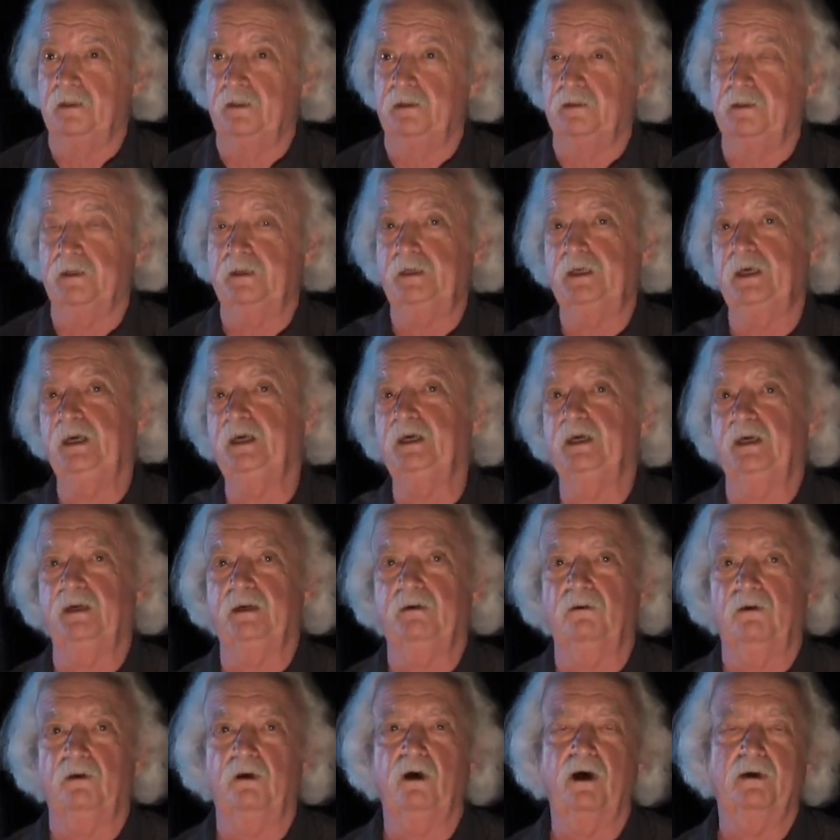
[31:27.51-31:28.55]
The
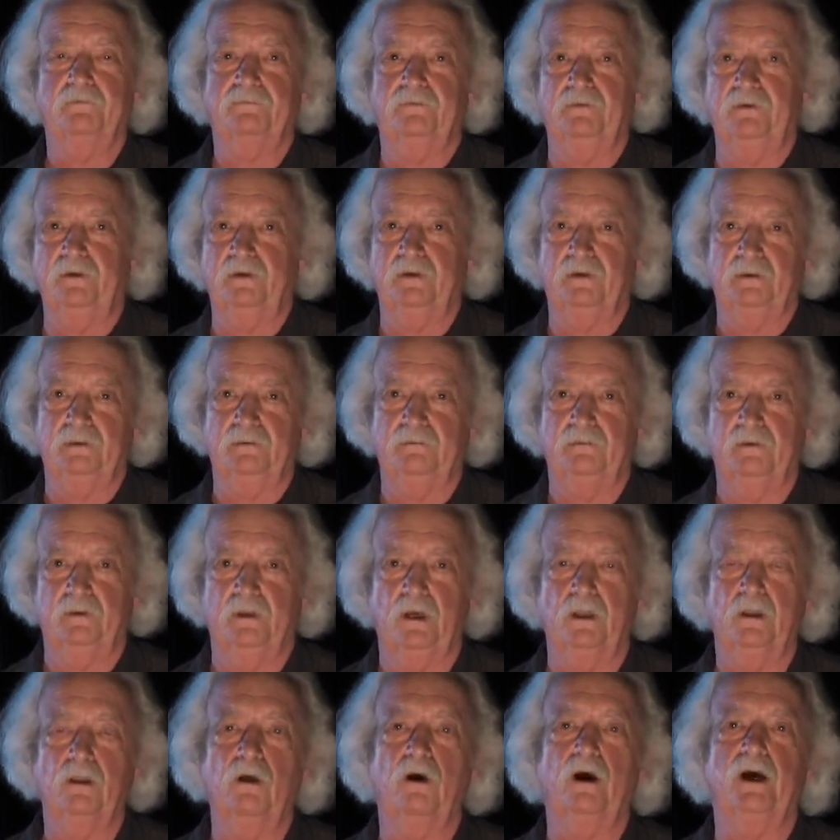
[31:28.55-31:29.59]
king offered
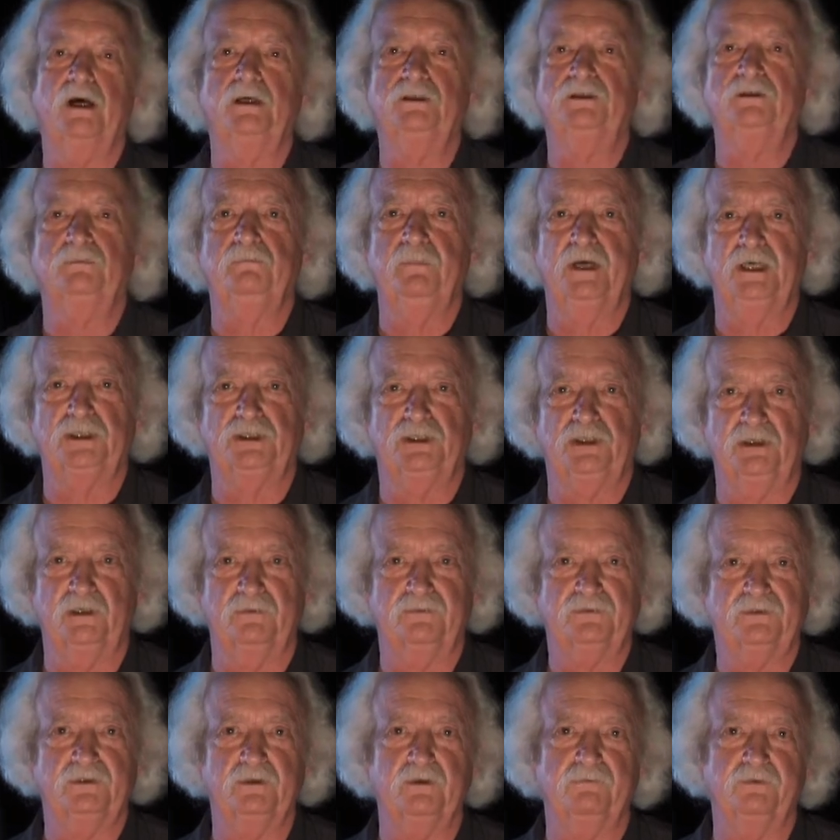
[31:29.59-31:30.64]
a large measure of
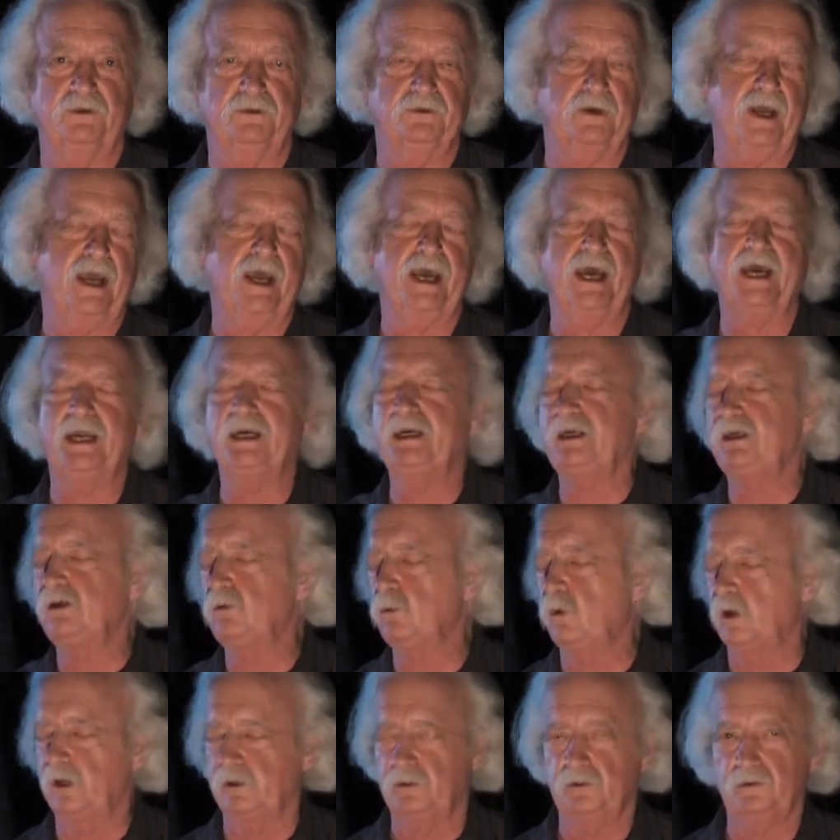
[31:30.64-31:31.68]
silver to
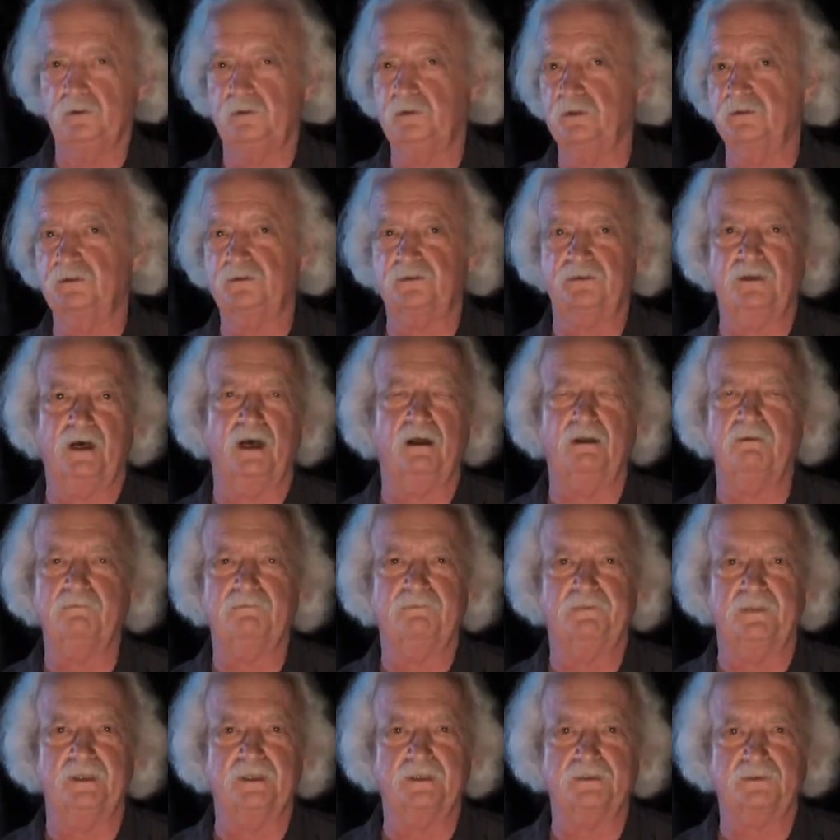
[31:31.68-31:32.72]
anyone who could
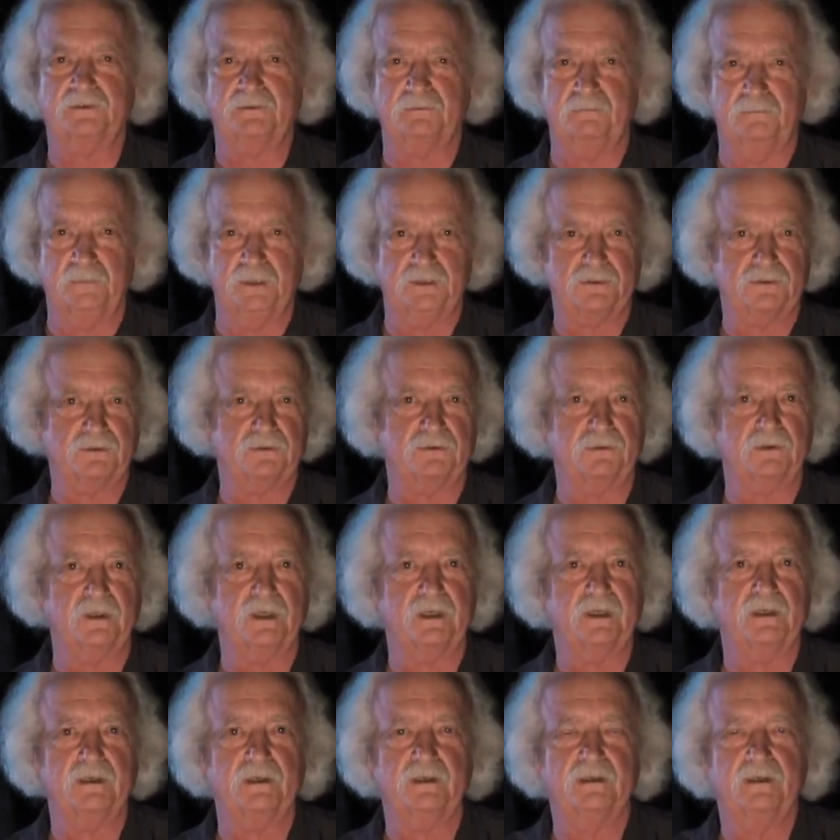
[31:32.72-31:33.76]
solve this
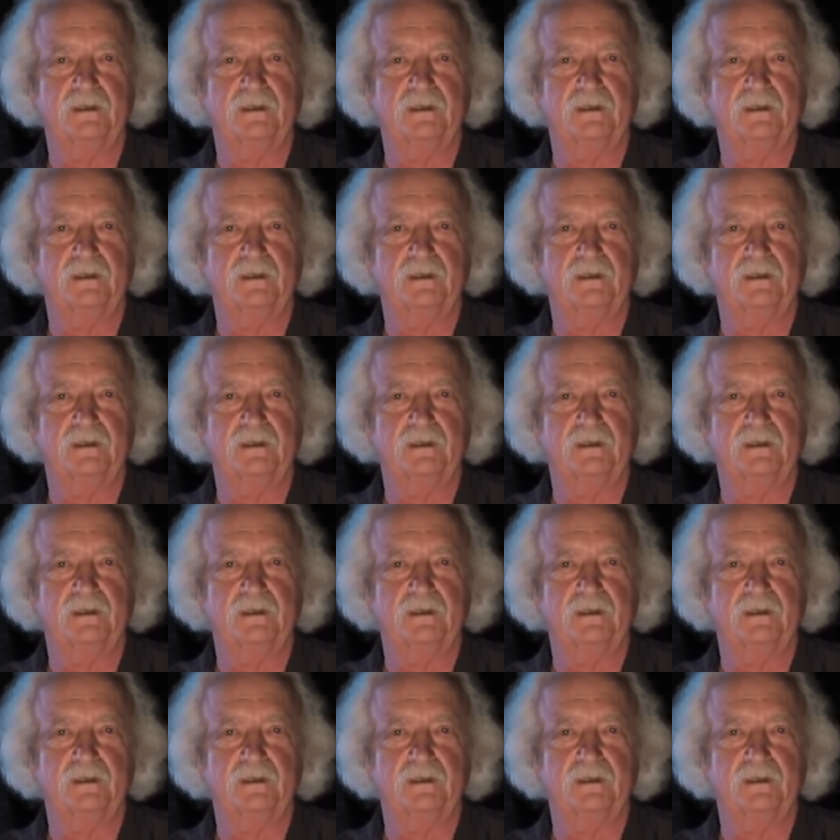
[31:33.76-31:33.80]
mystery.